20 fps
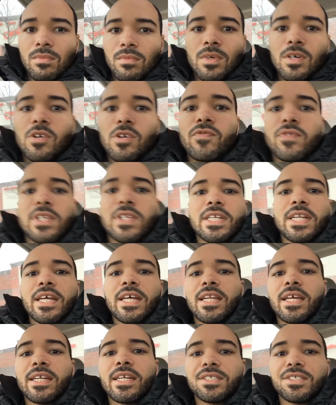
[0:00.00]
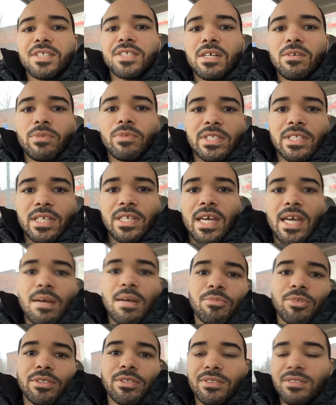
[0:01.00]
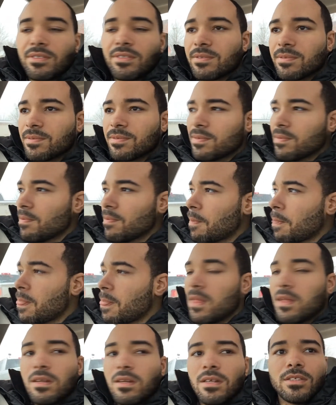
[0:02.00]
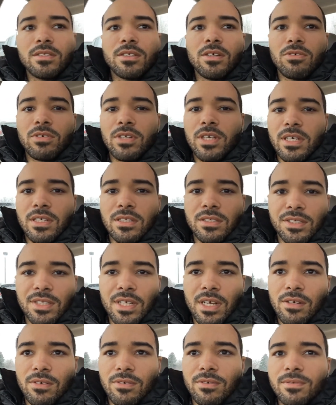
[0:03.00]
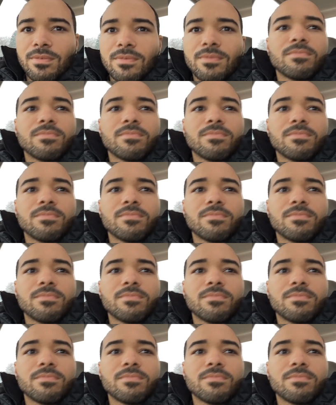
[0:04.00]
Hopefully they let us in with the cameras and don't kick us out.